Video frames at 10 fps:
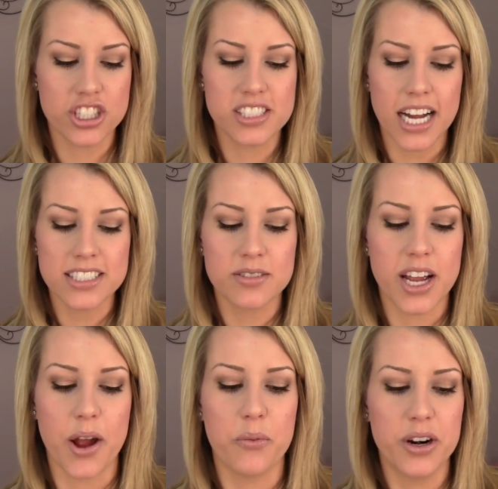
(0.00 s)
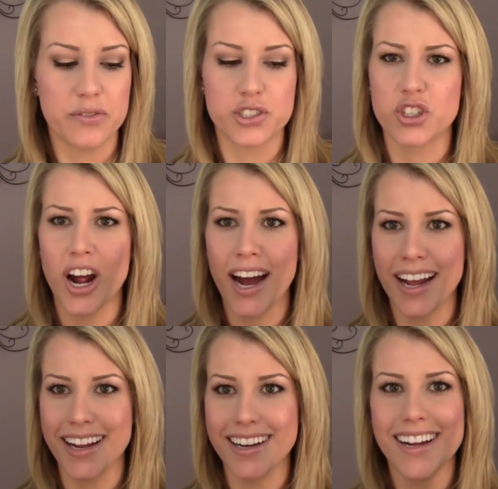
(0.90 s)
just not something I would have
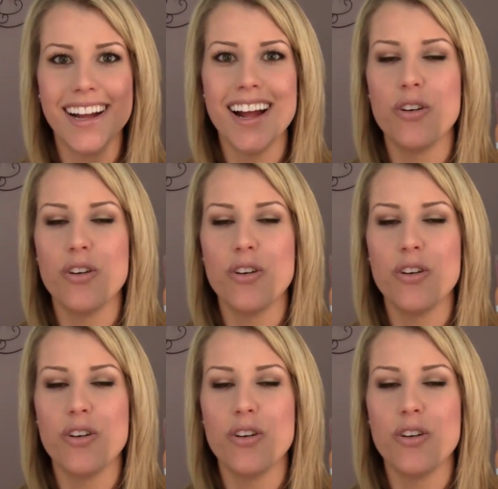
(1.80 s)
tried